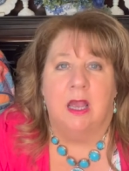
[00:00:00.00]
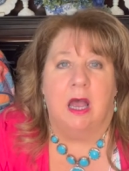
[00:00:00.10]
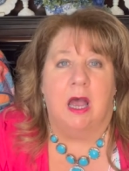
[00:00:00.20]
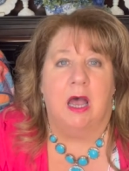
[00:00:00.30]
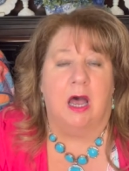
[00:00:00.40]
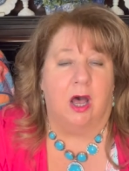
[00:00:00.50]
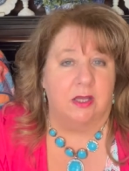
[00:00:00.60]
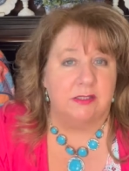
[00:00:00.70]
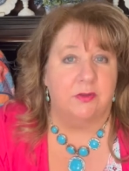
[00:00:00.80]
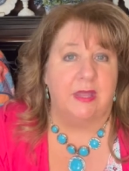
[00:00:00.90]
uh,
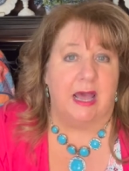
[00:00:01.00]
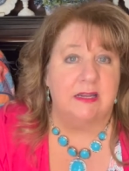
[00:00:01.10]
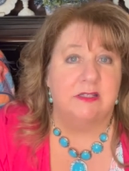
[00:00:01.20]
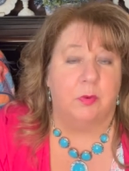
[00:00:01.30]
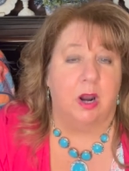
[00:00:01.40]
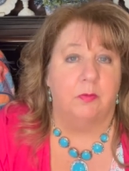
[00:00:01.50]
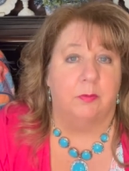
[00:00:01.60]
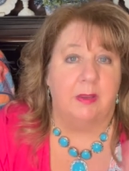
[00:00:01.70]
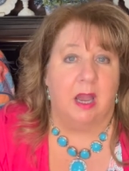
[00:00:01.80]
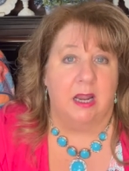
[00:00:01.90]
also, that is where I will
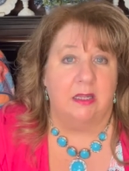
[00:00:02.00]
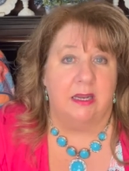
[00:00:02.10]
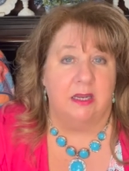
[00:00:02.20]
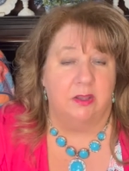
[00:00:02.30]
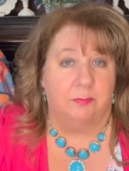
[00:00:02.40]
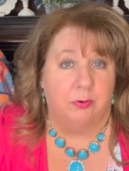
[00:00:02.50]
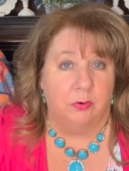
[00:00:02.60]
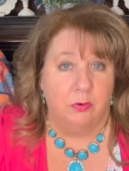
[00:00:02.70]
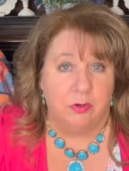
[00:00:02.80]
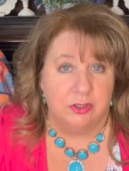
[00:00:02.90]
be highlighting the
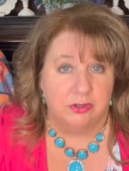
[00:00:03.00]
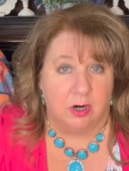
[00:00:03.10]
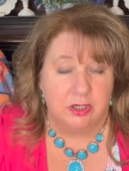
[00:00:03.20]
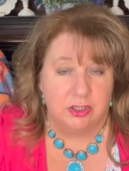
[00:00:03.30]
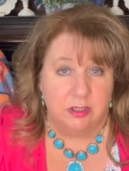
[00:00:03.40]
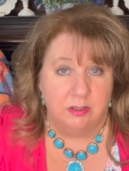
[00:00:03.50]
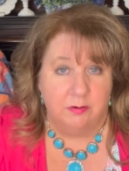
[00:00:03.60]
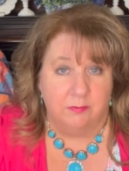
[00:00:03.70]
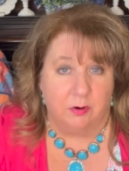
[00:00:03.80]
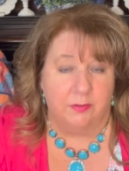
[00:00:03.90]
pool construction
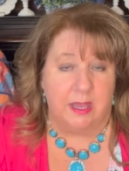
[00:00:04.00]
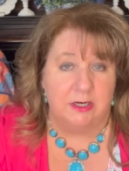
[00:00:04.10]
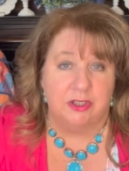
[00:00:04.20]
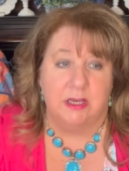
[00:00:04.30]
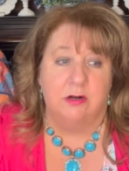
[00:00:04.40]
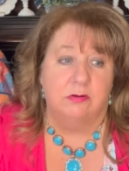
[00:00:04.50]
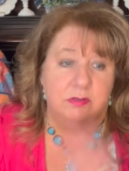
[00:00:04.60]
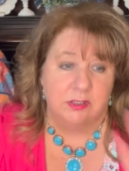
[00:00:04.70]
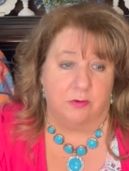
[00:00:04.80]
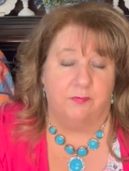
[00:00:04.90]
on that channel.
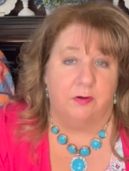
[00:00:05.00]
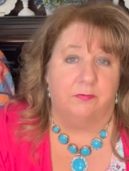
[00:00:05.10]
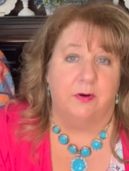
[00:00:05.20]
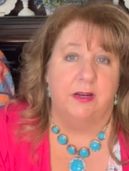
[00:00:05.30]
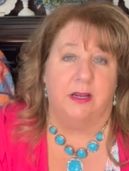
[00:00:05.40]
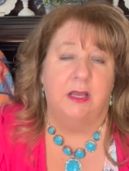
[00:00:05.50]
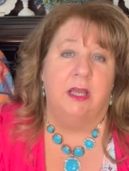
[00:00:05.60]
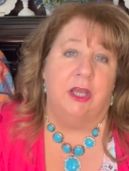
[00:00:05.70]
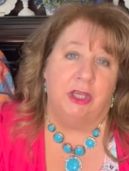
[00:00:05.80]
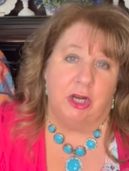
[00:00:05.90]
So feel free to,
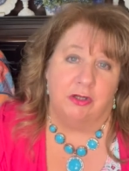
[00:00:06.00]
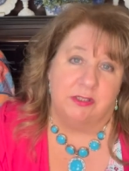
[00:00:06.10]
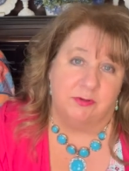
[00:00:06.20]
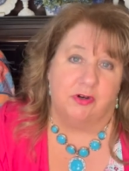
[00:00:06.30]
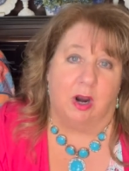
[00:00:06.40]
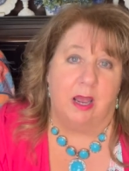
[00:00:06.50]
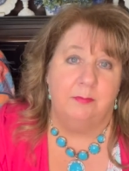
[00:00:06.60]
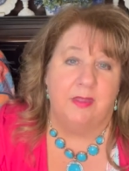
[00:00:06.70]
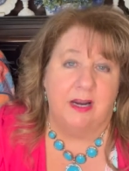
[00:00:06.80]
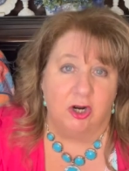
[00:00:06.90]
you know,
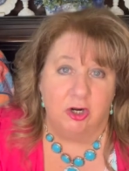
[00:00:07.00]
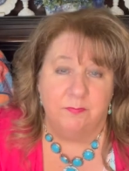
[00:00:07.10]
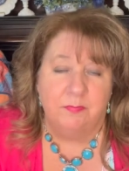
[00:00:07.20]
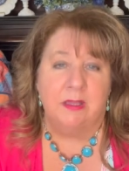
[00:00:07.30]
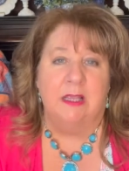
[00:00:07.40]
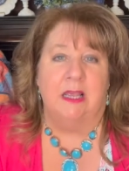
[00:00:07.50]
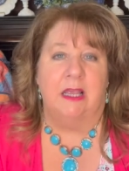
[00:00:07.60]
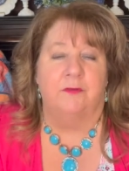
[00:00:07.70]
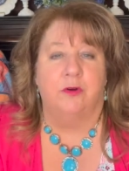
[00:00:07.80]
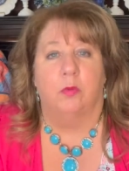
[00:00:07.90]
subscribe there.
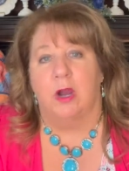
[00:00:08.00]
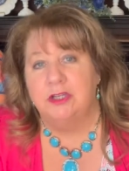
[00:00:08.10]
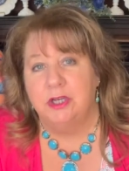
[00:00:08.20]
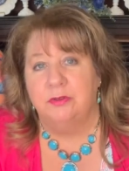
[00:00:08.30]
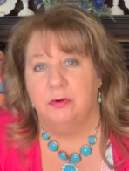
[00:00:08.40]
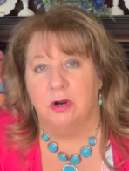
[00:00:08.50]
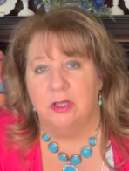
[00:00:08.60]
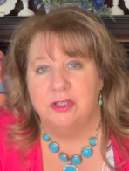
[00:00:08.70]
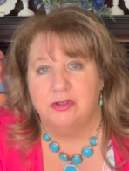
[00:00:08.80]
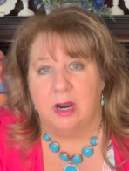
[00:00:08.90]
If you're watching through
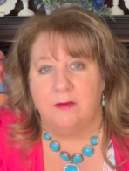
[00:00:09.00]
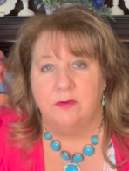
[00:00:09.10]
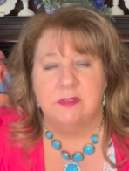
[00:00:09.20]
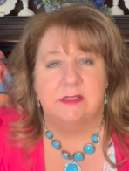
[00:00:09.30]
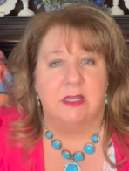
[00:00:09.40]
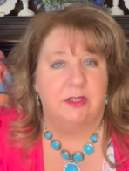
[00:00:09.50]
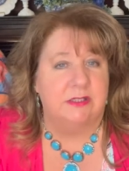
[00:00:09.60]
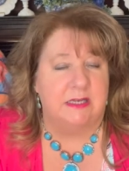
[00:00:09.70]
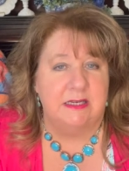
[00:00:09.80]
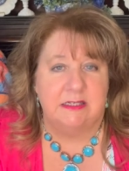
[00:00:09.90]
Arlynn's Travels, uh,
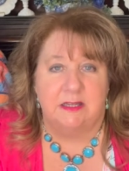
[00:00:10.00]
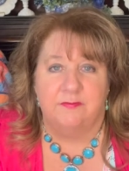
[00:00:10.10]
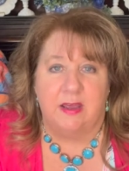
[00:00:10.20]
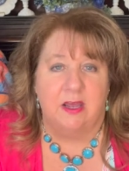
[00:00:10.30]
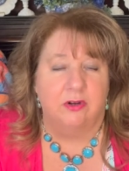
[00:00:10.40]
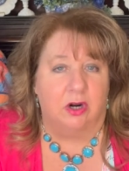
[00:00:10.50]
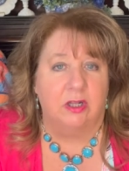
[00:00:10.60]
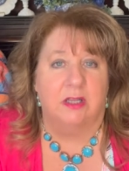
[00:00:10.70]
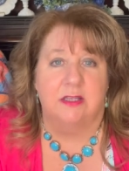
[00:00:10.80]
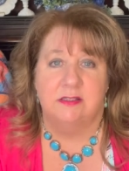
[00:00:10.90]
it's easily found
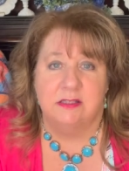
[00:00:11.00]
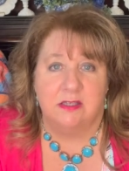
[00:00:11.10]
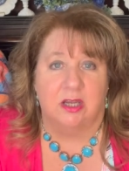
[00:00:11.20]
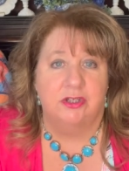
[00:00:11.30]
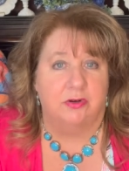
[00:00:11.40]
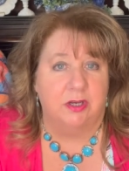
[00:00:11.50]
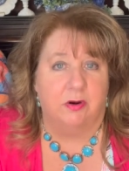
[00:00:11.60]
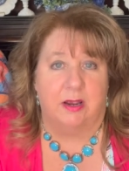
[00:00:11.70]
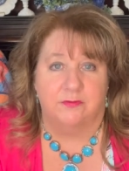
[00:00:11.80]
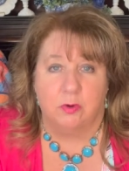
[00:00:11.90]
Arlynn's Country
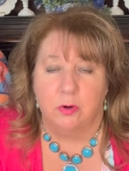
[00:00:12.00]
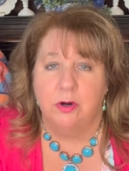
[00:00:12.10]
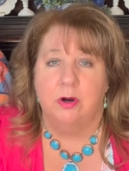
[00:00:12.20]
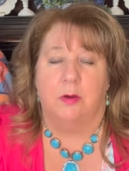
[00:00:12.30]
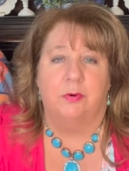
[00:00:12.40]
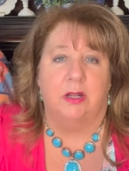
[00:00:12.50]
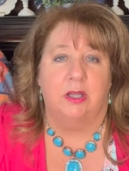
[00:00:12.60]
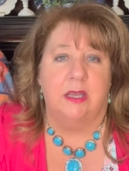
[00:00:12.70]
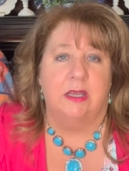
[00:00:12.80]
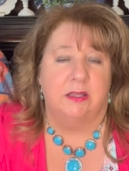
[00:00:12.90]
Craft Corner. I'll put a
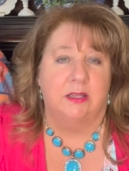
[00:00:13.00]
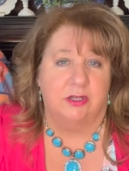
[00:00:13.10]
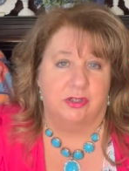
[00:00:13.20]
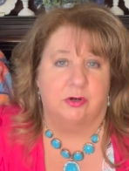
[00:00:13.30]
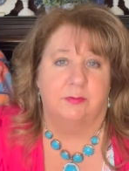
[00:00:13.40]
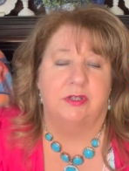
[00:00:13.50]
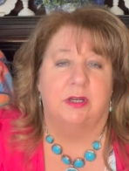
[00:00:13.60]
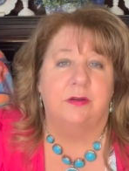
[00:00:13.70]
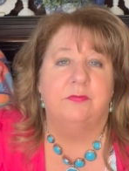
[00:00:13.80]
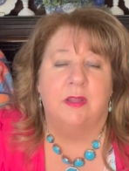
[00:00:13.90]
link in the description